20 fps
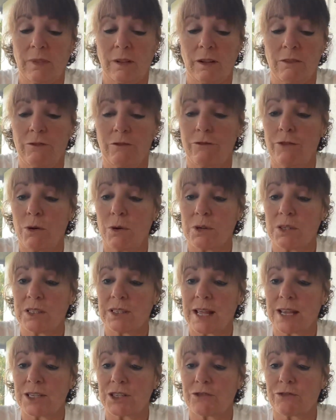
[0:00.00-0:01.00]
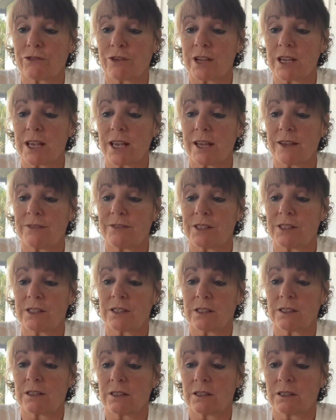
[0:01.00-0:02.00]
/free
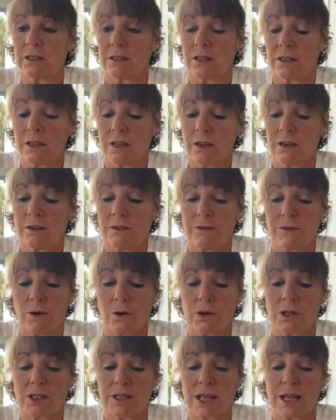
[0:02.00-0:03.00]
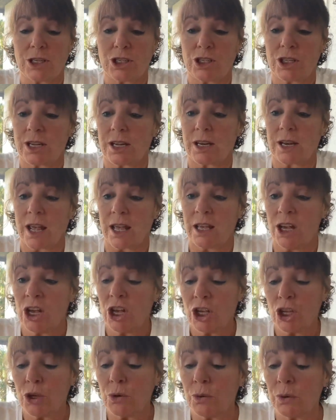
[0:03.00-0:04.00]
gifts /DNA.
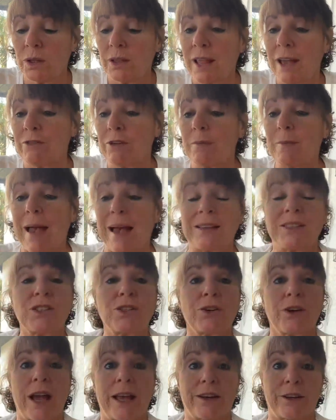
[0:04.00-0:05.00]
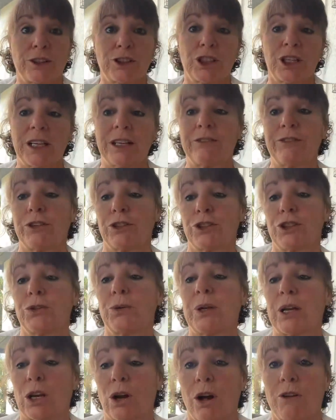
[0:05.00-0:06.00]
You will never master energy if you're
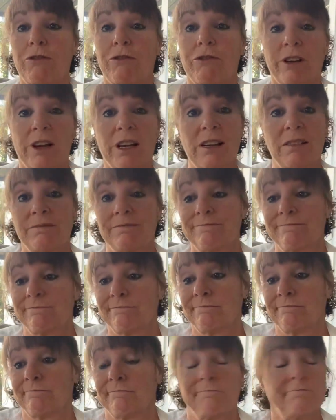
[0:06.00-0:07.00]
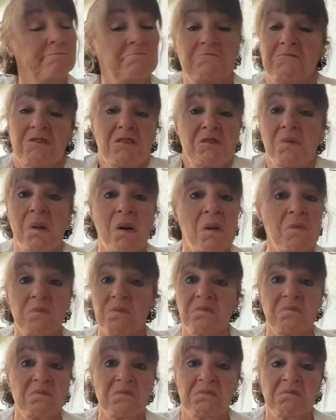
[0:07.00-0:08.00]
doing it all free. You won't.
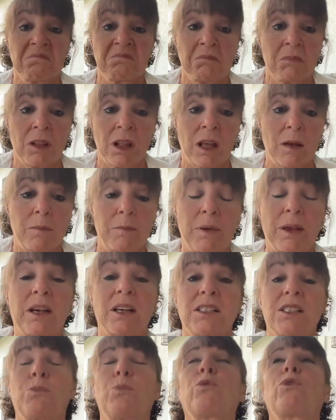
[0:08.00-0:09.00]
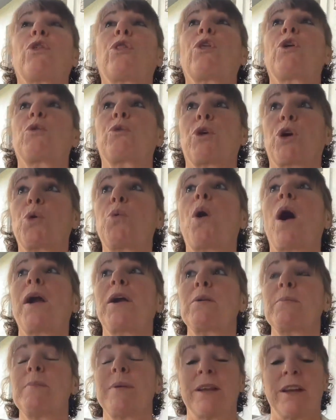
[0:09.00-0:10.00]
Because the
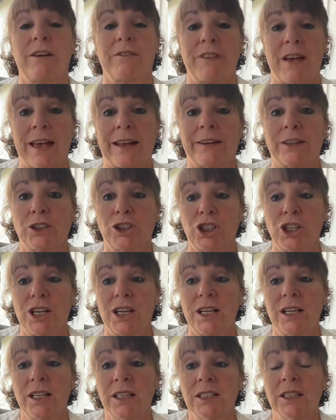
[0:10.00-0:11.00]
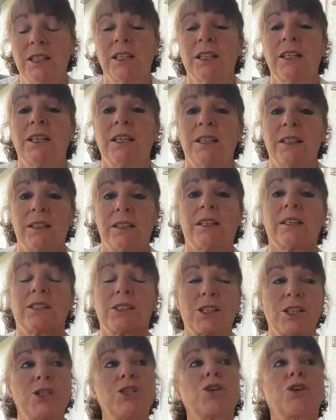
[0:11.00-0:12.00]
requirement of energy,
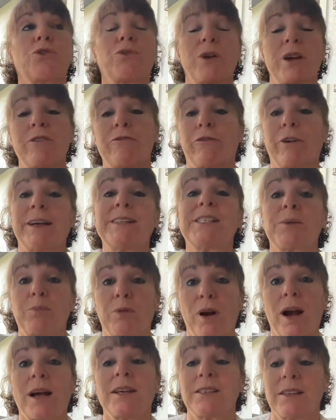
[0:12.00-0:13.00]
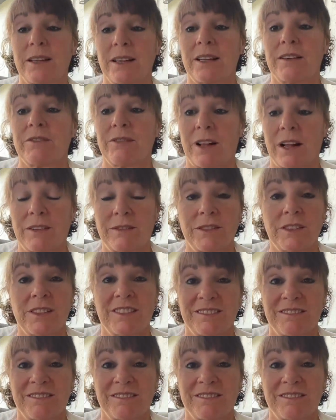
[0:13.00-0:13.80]
there's a degree of reciprocity involved.